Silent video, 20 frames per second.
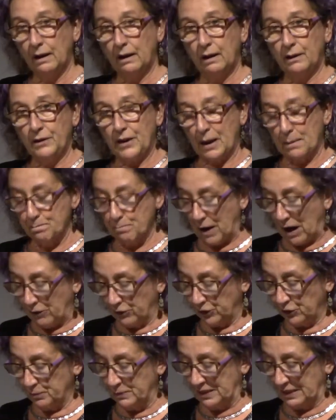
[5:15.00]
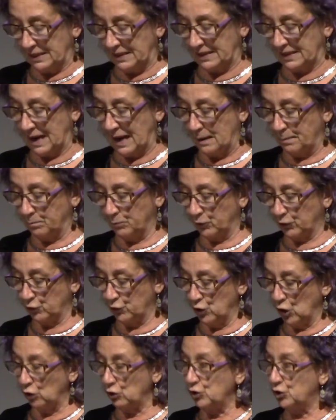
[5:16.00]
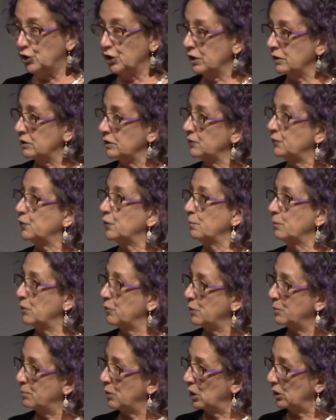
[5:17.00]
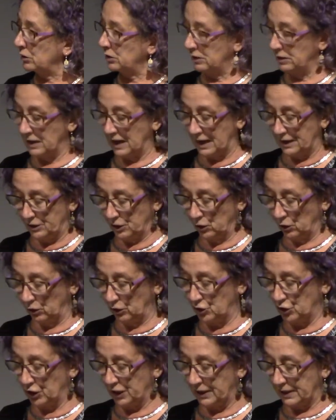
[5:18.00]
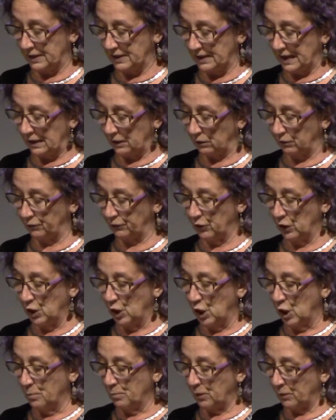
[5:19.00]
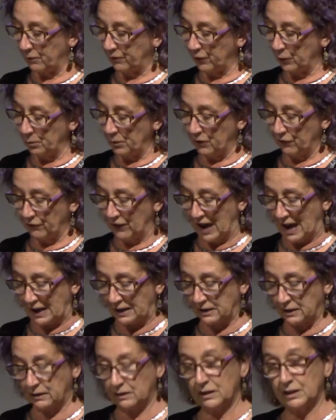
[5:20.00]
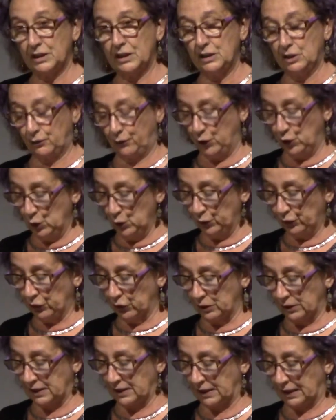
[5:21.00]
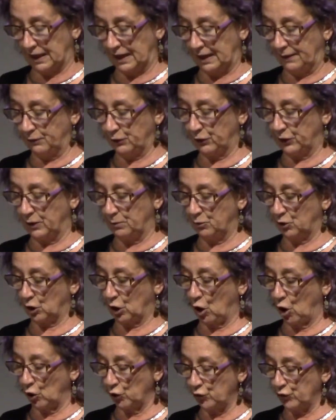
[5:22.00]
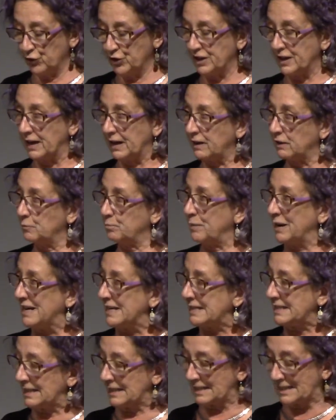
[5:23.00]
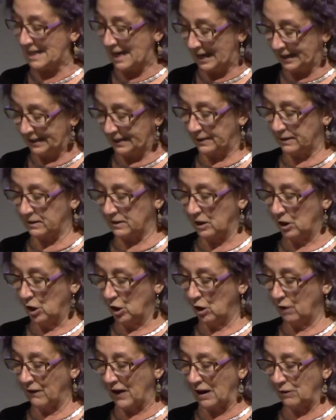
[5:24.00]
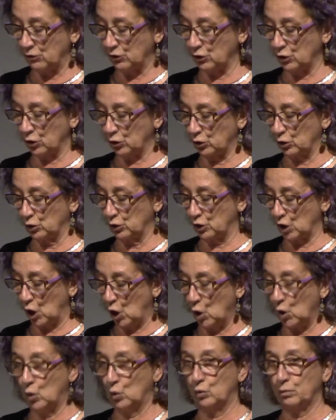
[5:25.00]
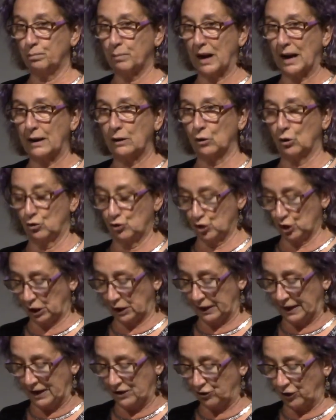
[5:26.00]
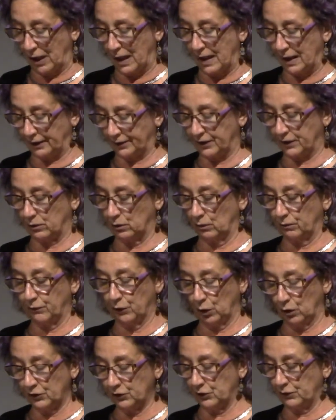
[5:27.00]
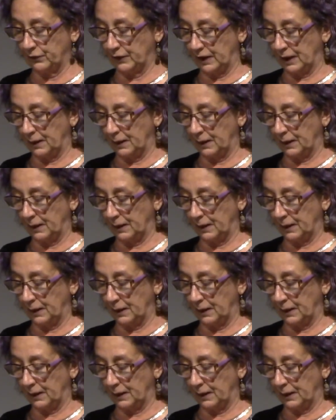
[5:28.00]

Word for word: The embarrassment stems not just from the repugnant ideology itself, but from the fact that his views on slaves seem to contradict basic tenets of Aristotle's own biological and ethical philosophy,